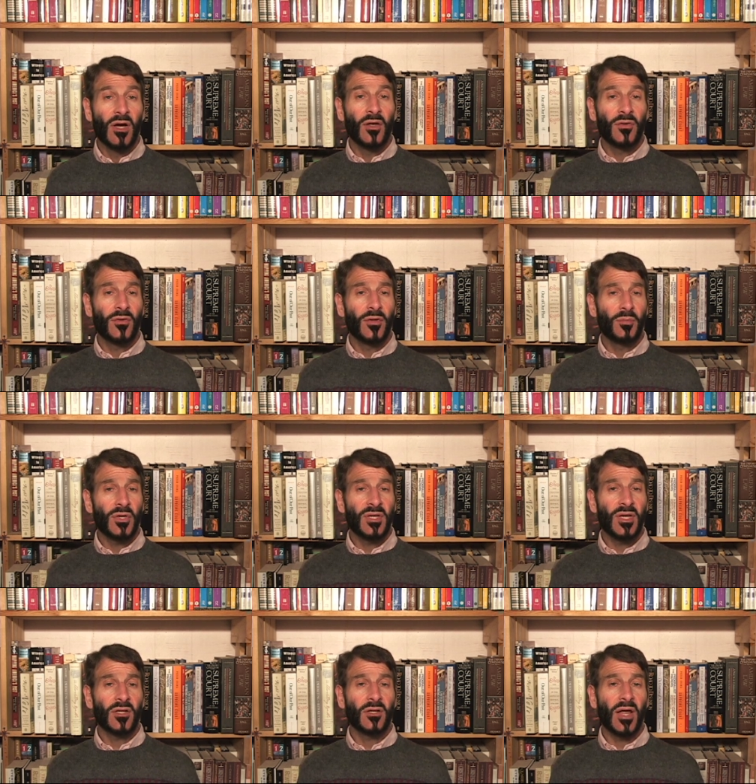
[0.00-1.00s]
although the
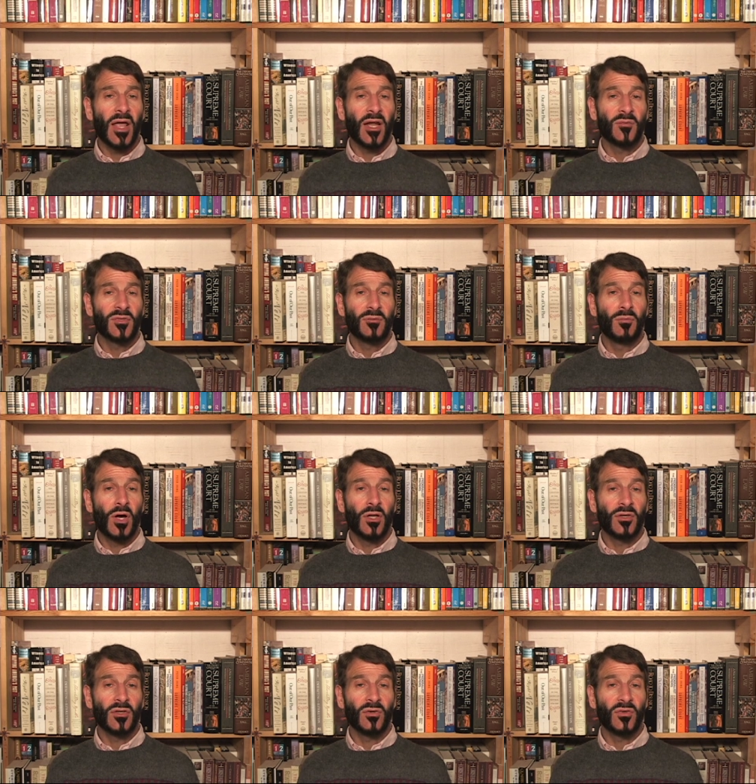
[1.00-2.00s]
particular atoms and
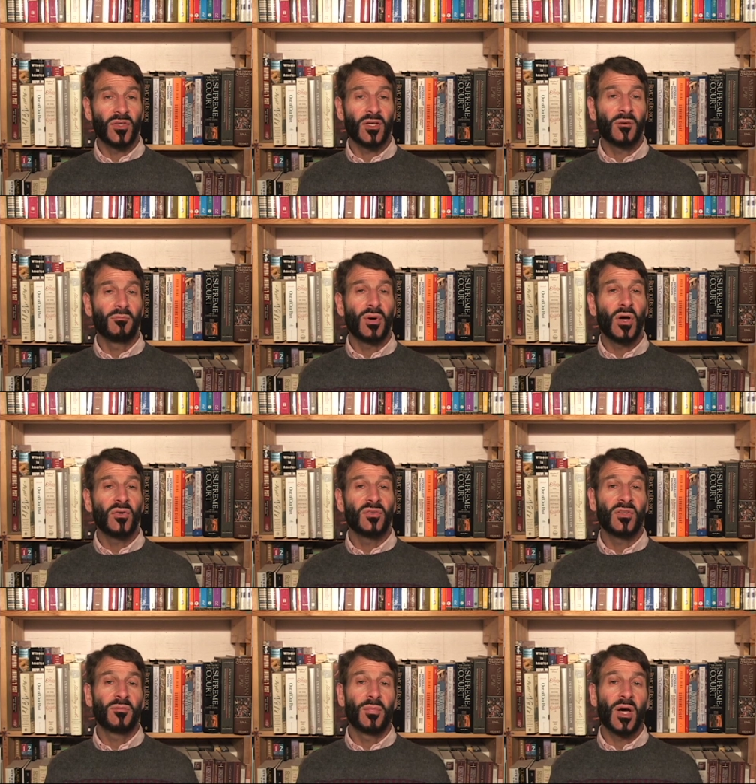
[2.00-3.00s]
molecules that compose
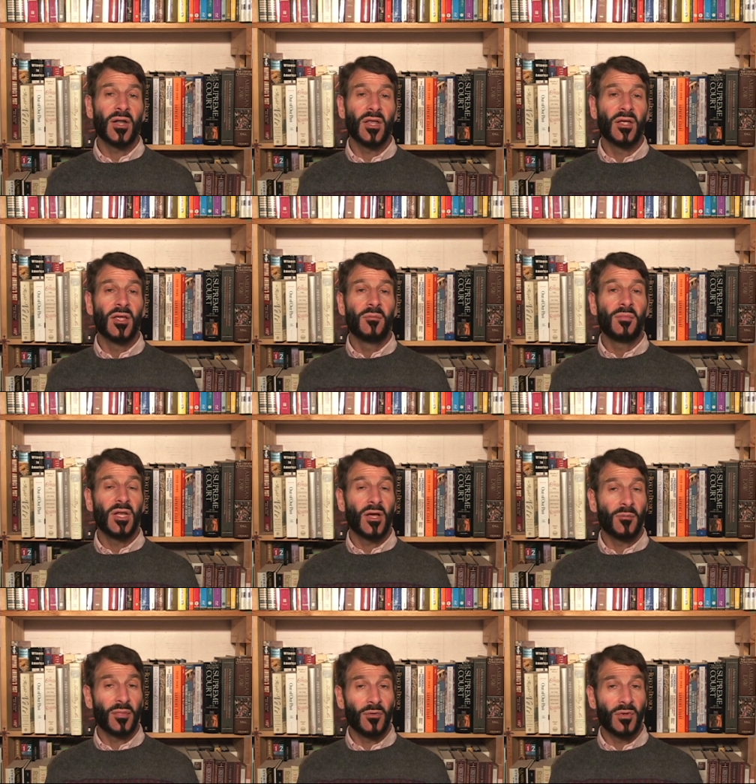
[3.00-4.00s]
its body may
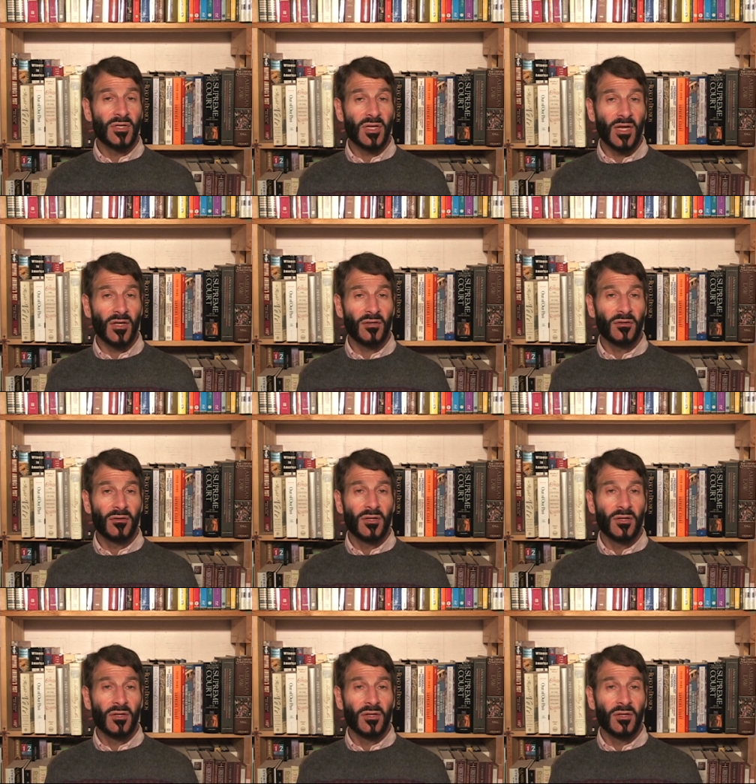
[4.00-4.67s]
not be retained.